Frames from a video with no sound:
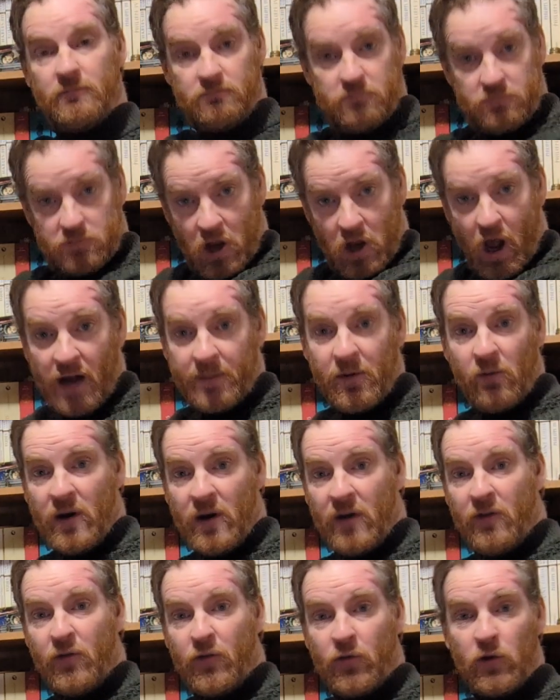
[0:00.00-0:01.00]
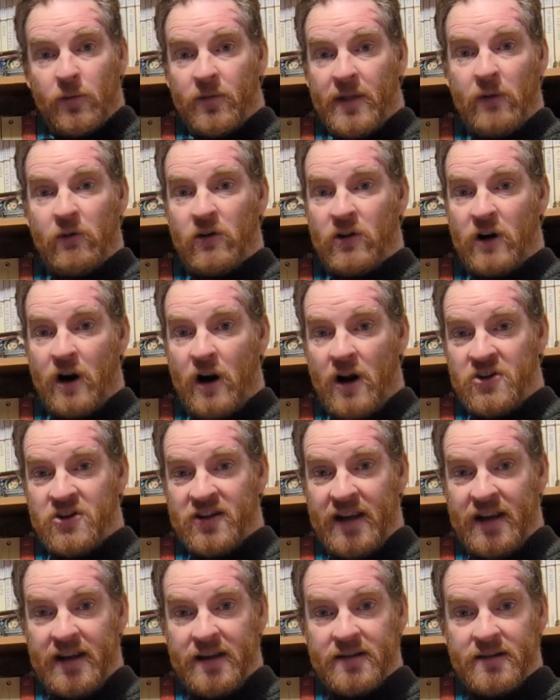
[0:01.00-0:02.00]
talk about whatever verb that we're
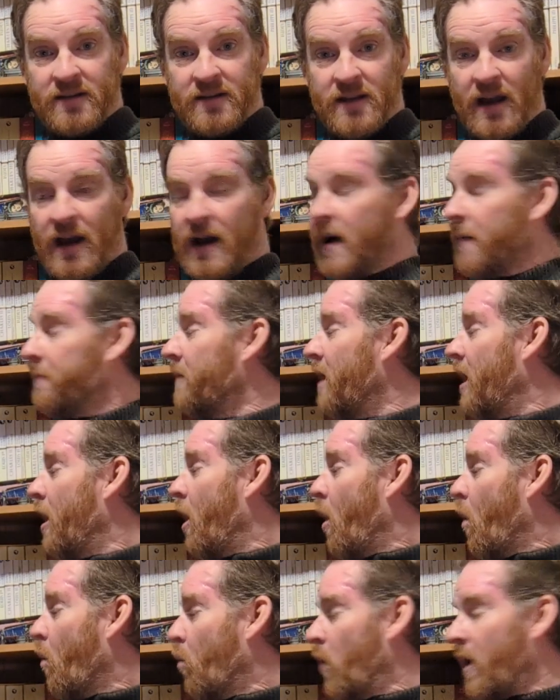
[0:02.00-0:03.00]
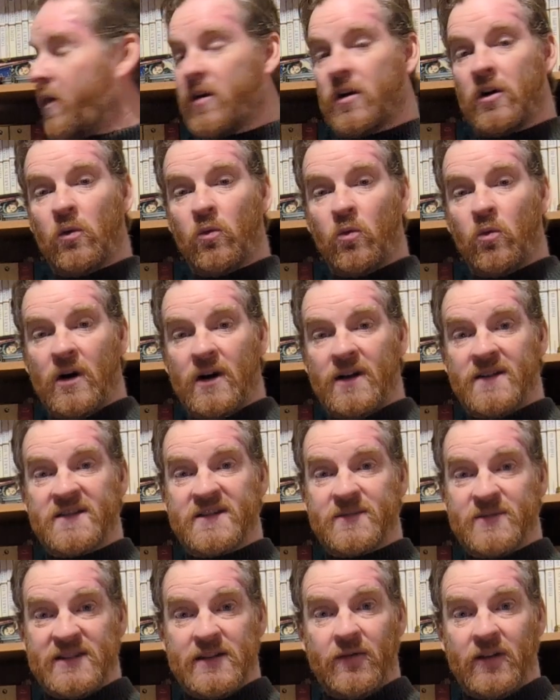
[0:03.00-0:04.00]
conjugating, whether it was
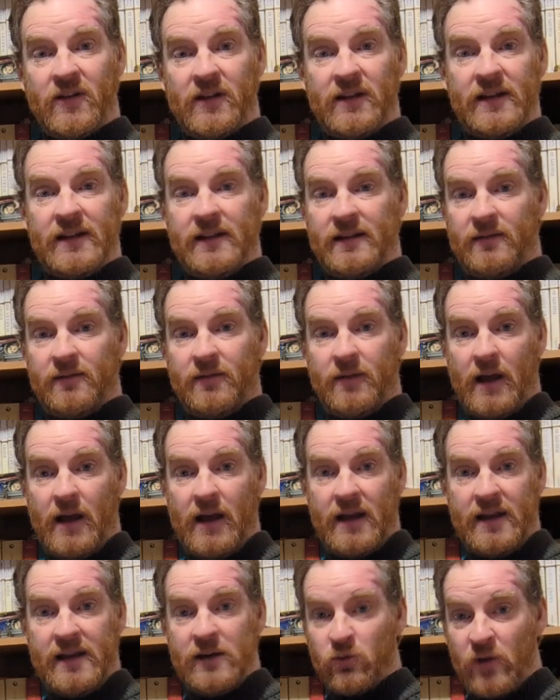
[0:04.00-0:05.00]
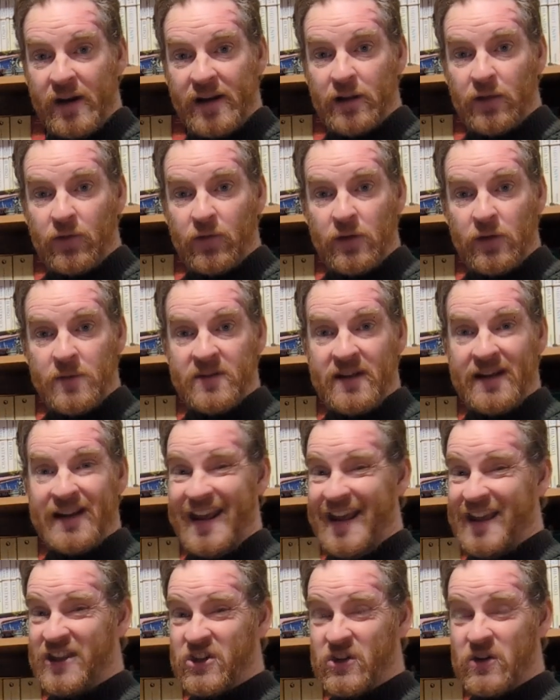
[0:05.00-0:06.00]
specifically irregular verbs like
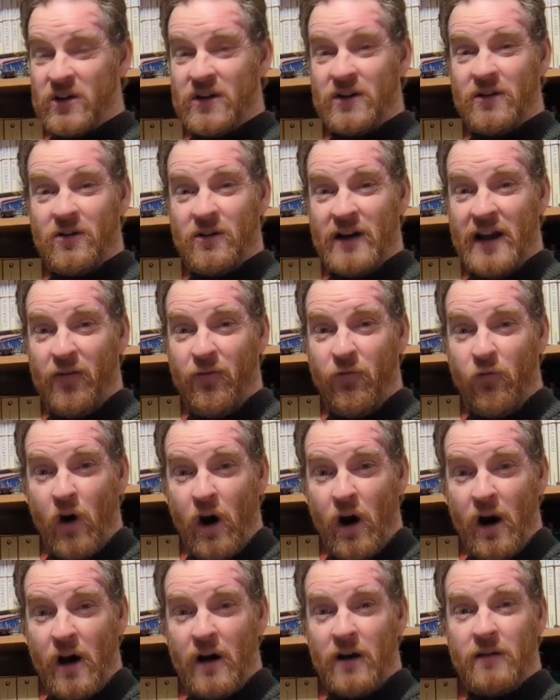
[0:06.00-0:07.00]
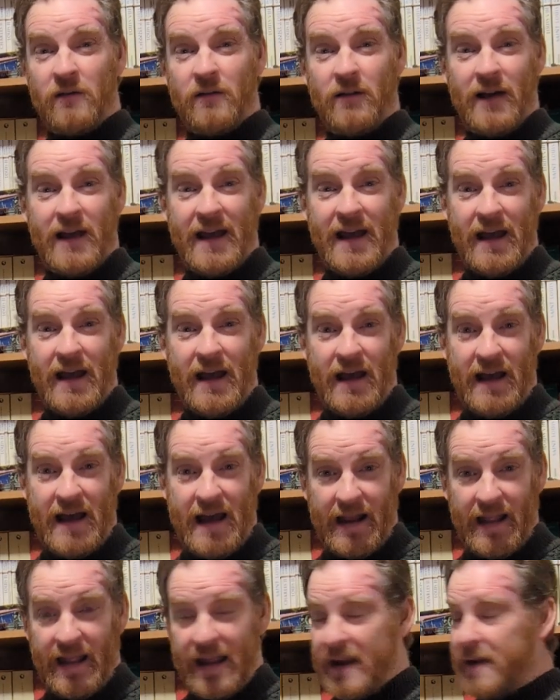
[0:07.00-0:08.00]
être or avoir,
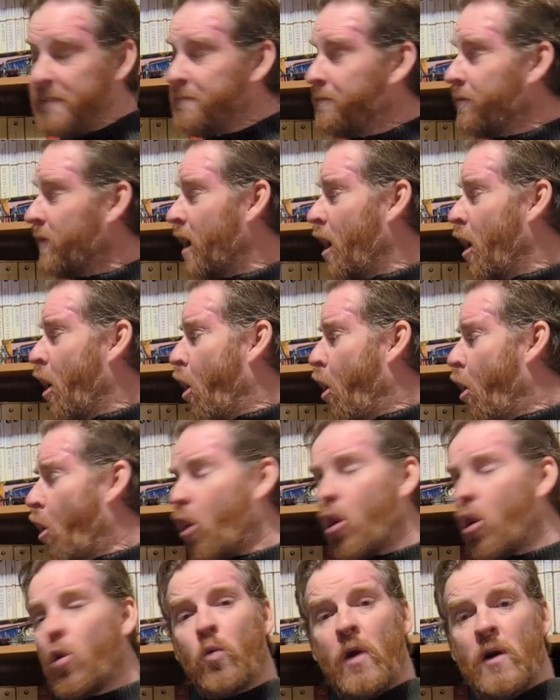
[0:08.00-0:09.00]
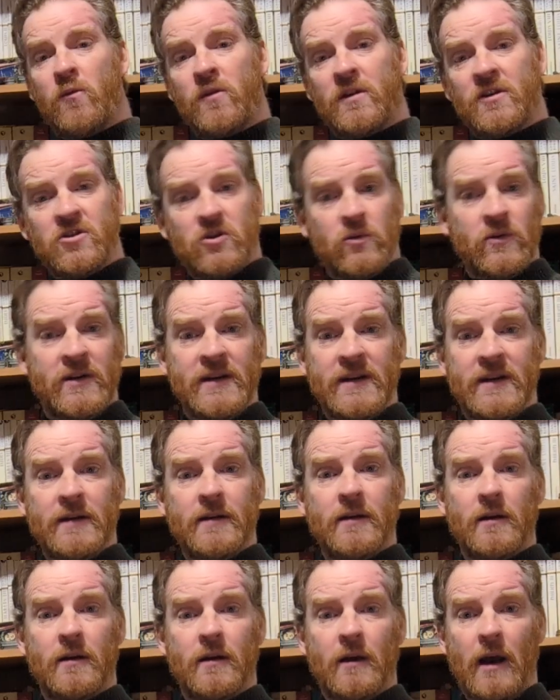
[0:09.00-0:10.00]
aller, or when we were
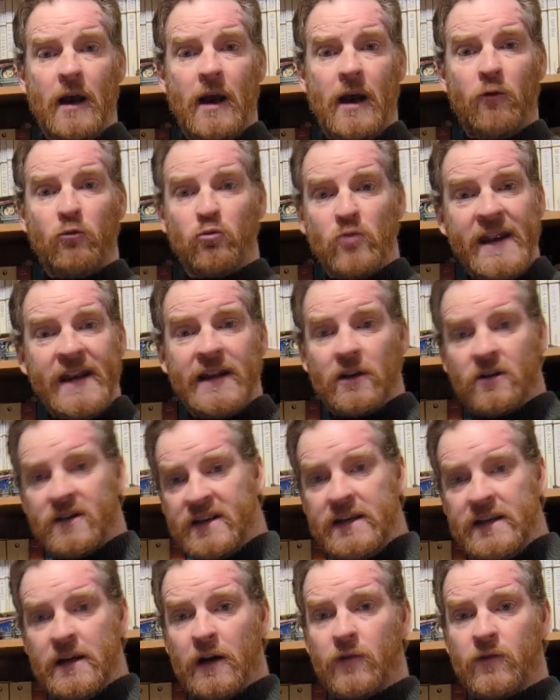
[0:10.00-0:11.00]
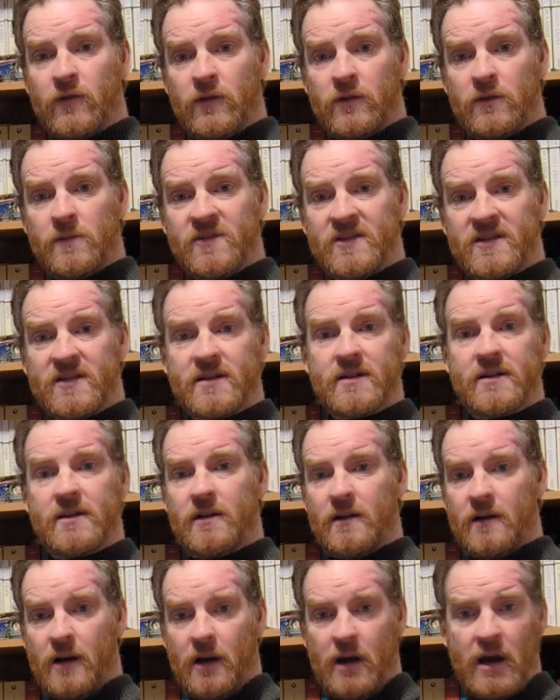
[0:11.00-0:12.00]
doing regular ER verbs,
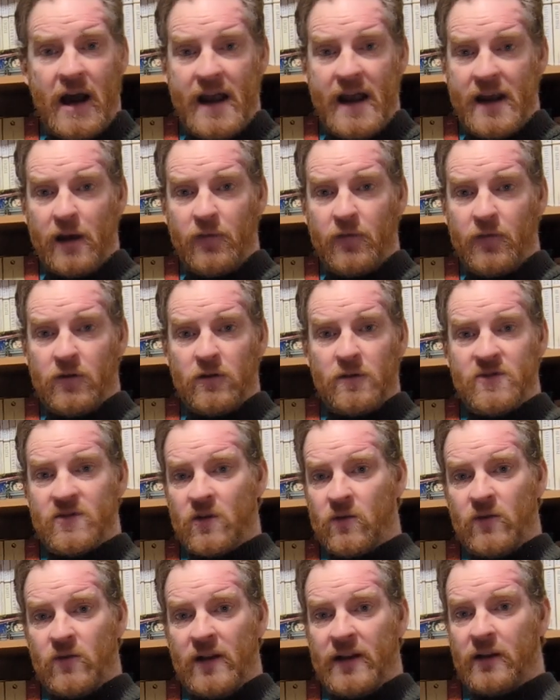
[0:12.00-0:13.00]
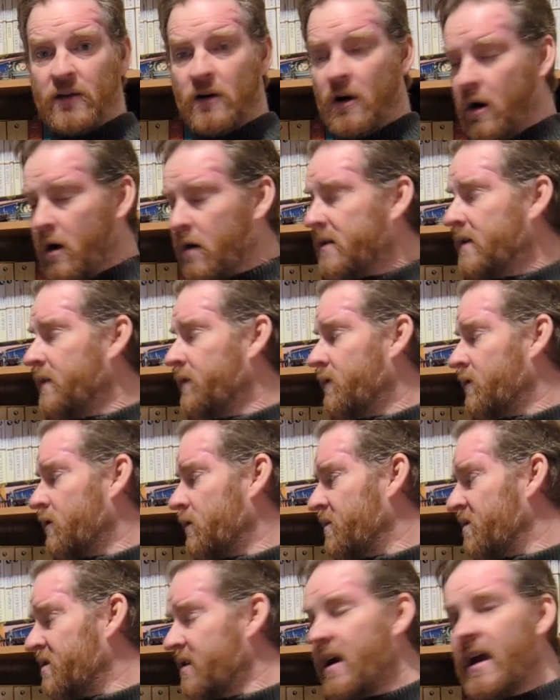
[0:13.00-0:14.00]
IR verbs, or regular RE
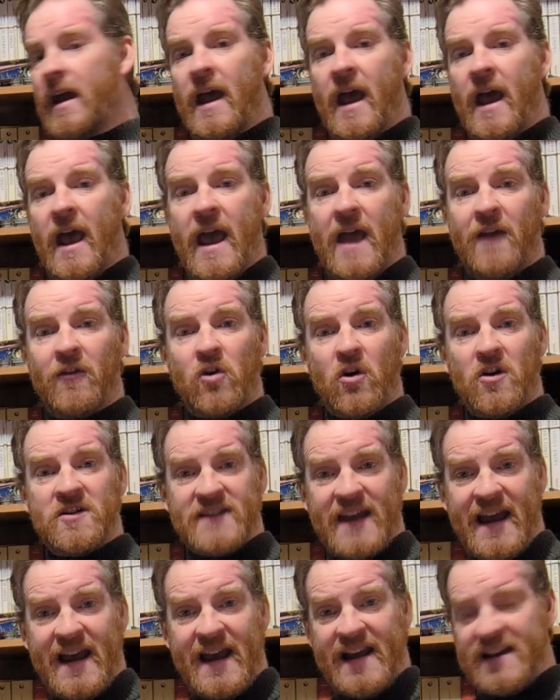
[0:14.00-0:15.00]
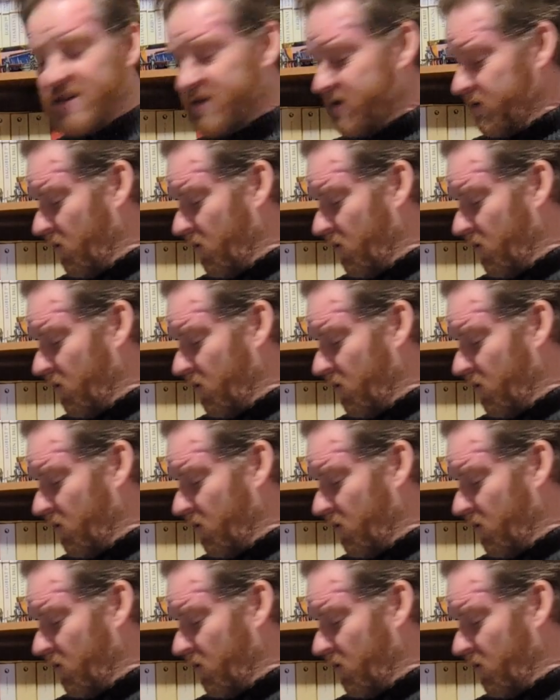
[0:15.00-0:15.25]
verbs. And of course, as